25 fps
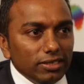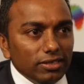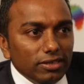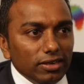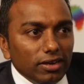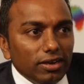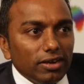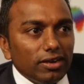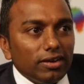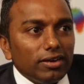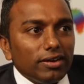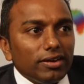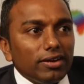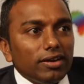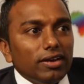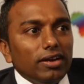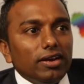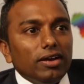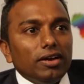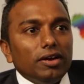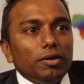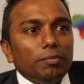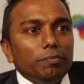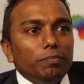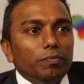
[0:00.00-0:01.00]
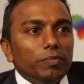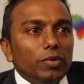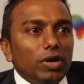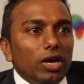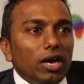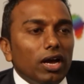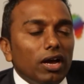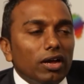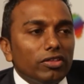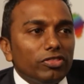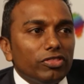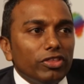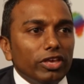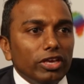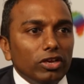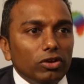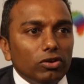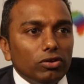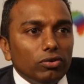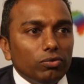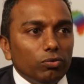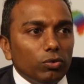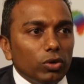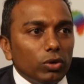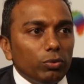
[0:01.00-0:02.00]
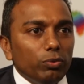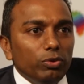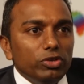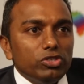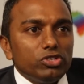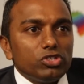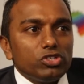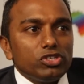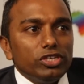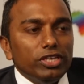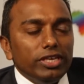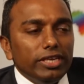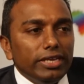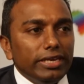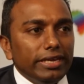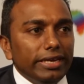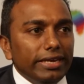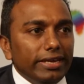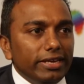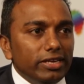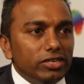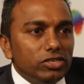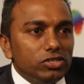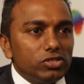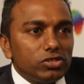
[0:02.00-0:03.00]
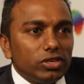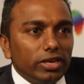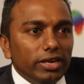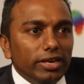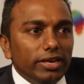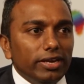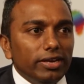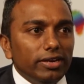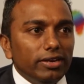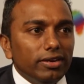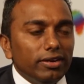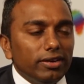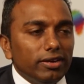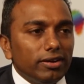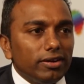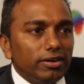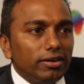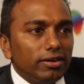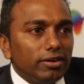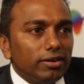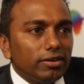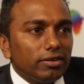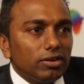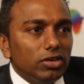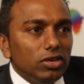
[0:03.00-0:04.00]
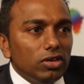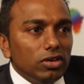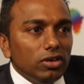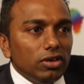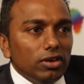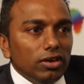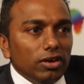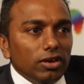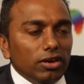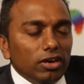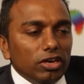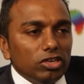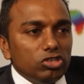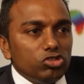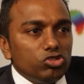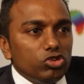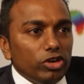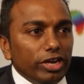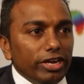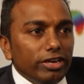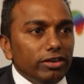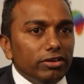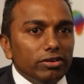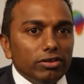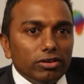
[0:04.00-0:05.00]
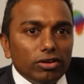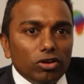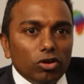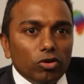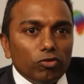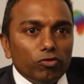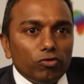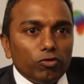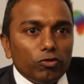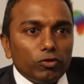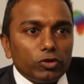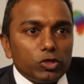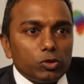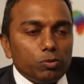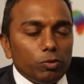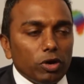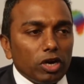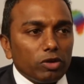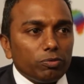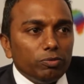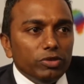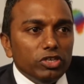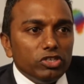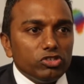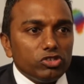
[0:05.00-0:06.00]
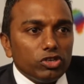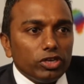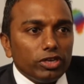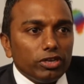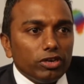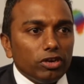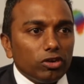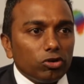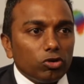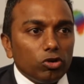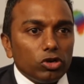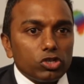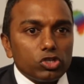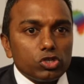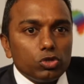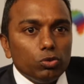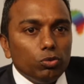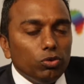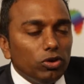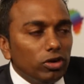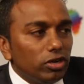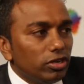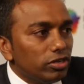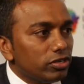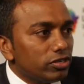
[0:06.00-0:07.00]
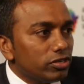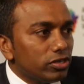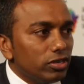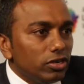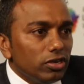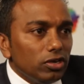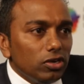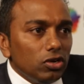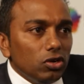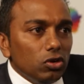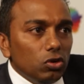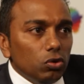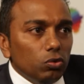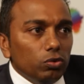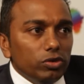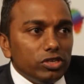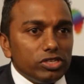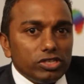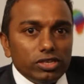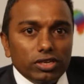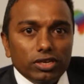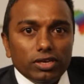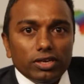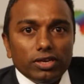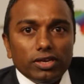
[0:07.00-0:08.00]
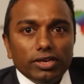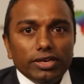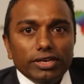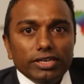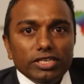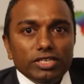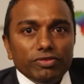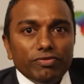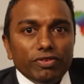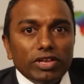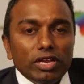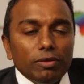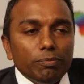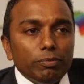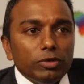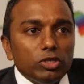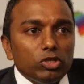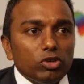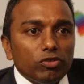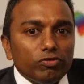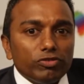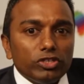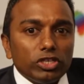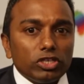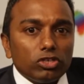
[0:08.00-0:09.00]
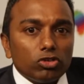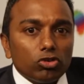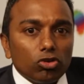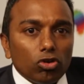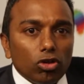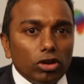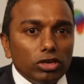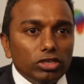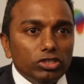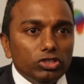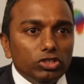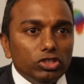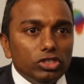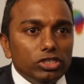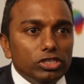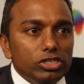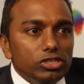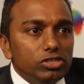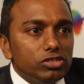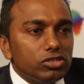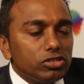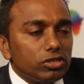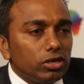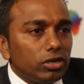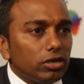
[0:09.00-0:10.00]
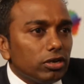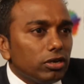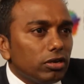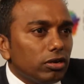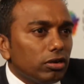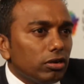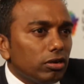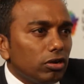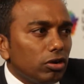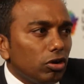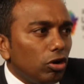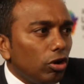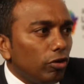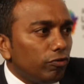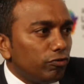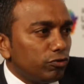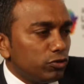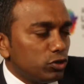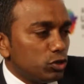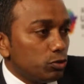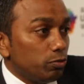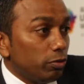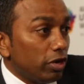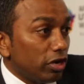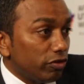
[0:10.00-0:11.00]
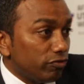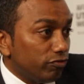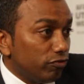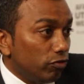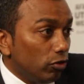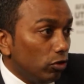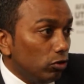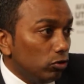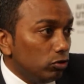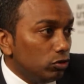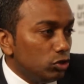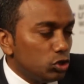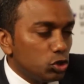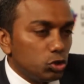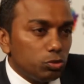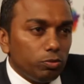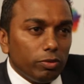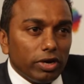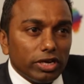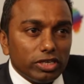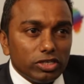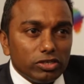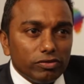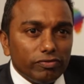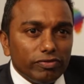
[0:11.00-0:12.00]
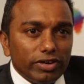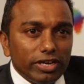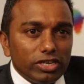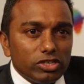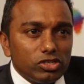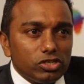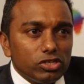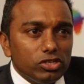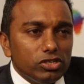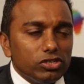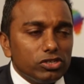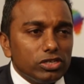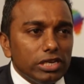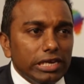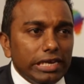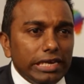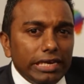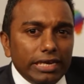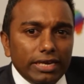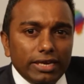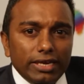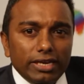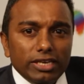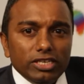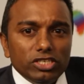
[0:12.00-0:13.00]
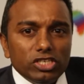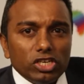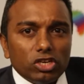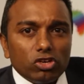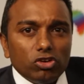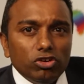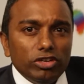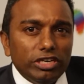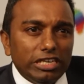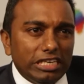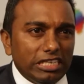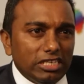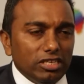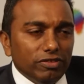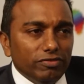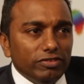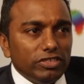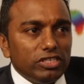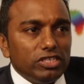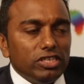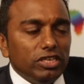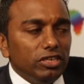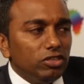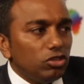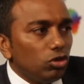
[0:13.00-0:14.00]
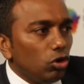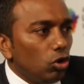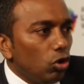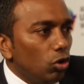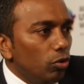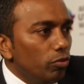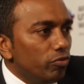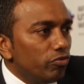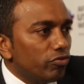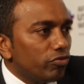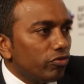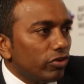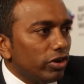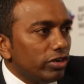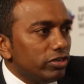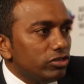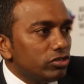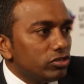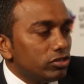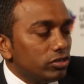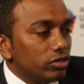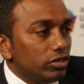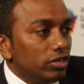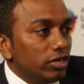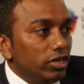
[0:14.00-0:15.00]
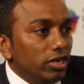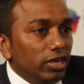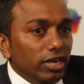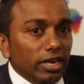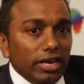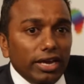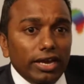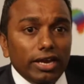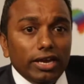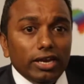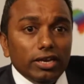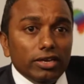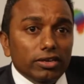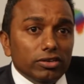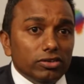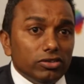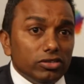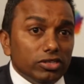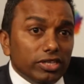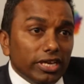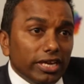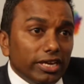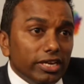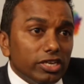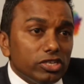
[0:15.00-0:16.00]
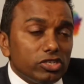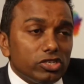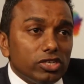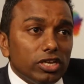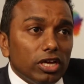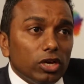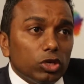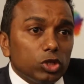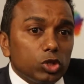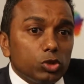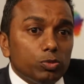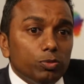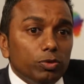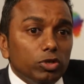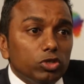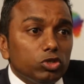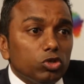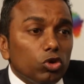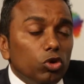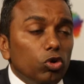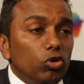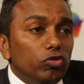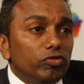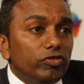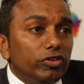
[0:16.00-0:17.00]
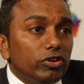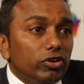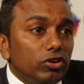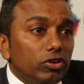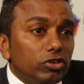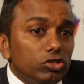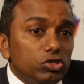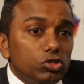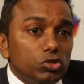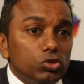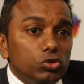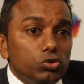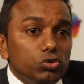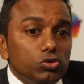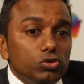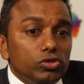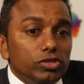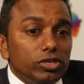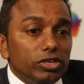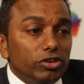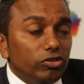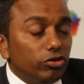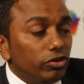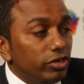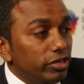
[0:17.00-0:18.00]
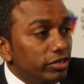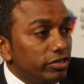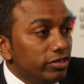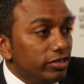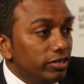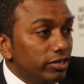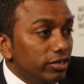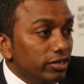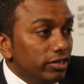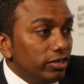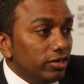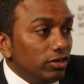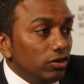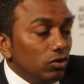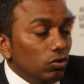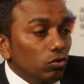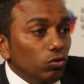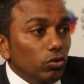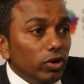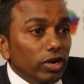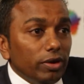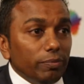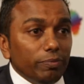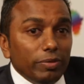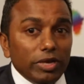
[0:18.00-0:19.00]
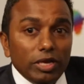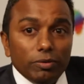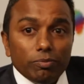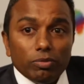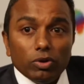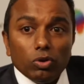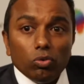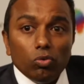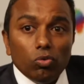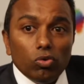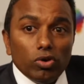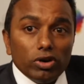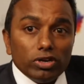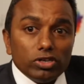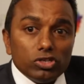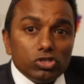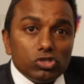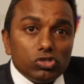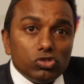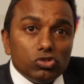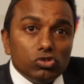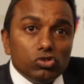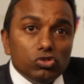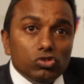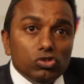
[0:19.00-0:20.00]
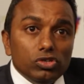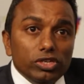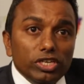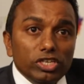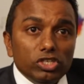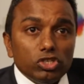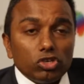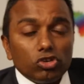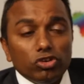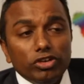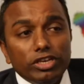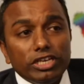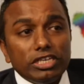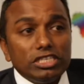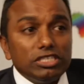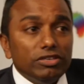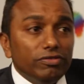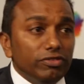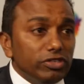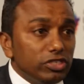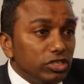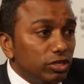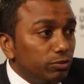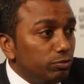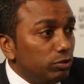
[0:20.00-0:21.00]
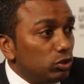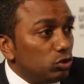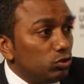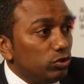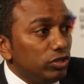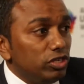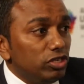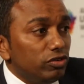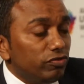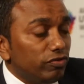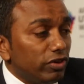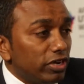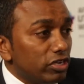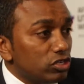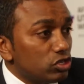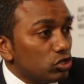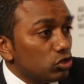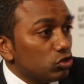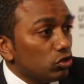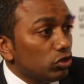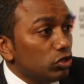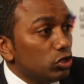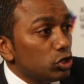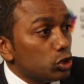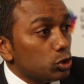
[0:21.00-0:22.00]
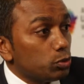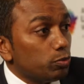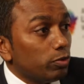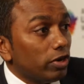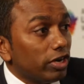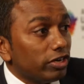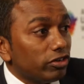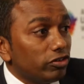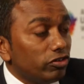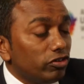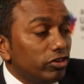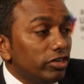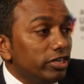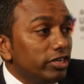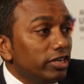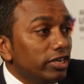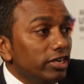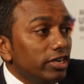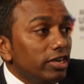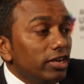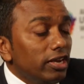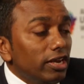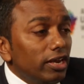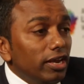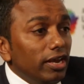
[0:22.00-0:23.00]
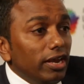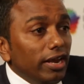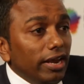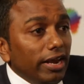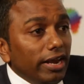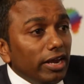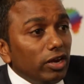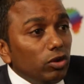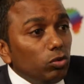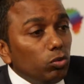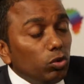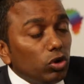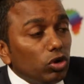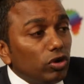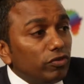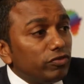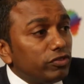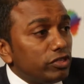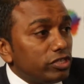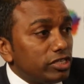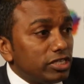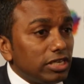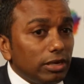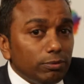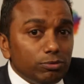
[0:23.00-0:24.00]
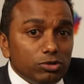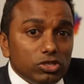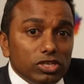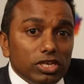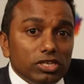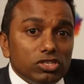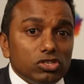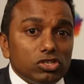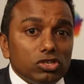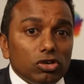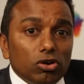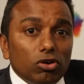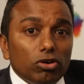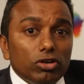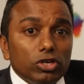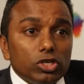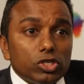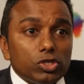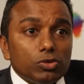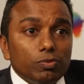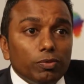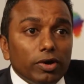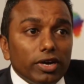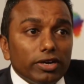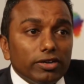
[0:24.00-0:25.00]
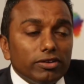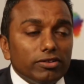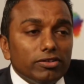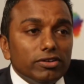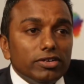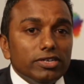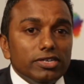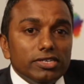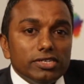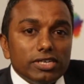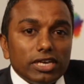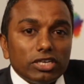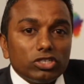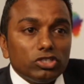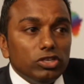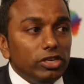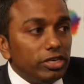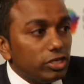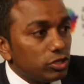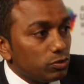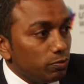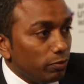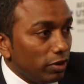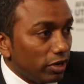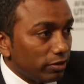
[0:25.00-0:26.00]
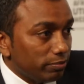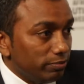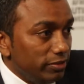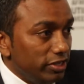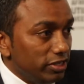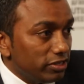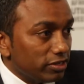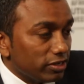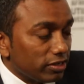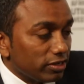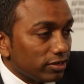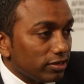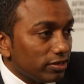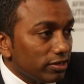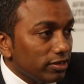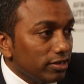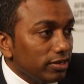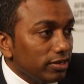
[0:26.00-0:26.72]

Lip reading: Yeah, I think what we're seeing is a trend of smart metering across the world. We're seeing a development of technologies of smartphones, smart devices, interconnectivity in the home front, and that has now spilled over onto the grid, where people want interconnectivity between devices on the smart grid. And one of the subsets on a smart grid is actually a smart meter.